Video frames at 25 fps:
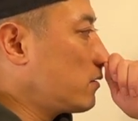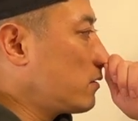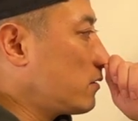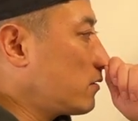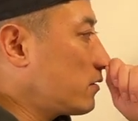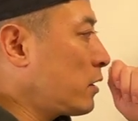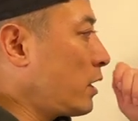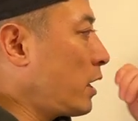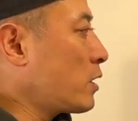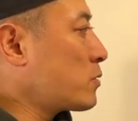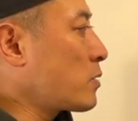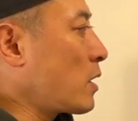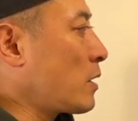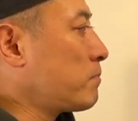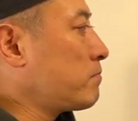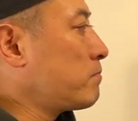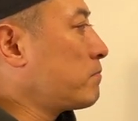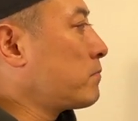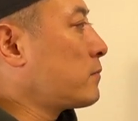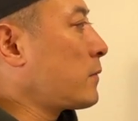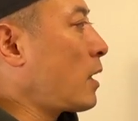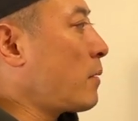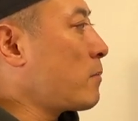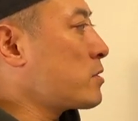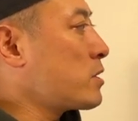Then next one,
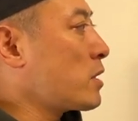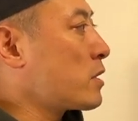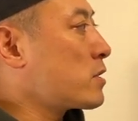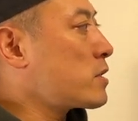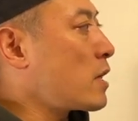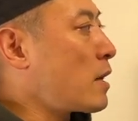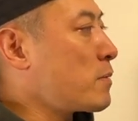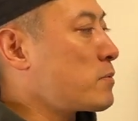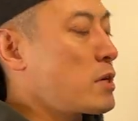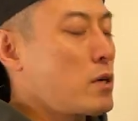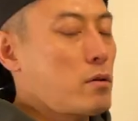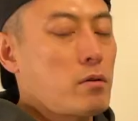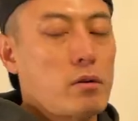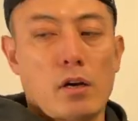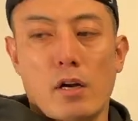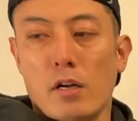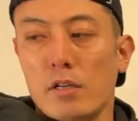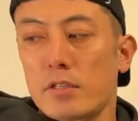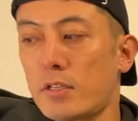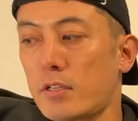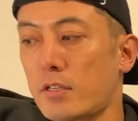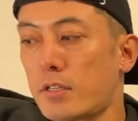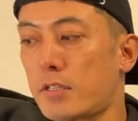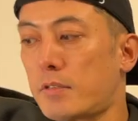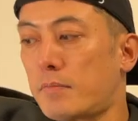number six, hype cycle
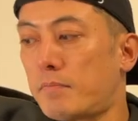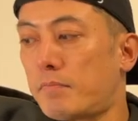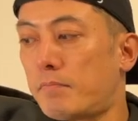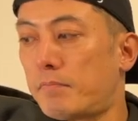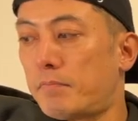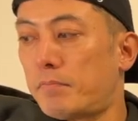analysis.